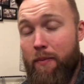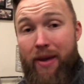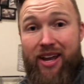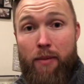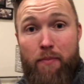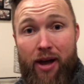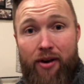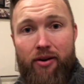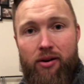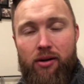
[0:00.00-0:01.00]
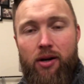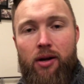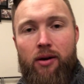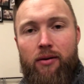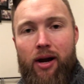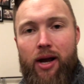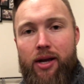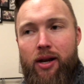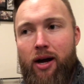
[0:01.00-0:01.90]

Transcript: make it better, right?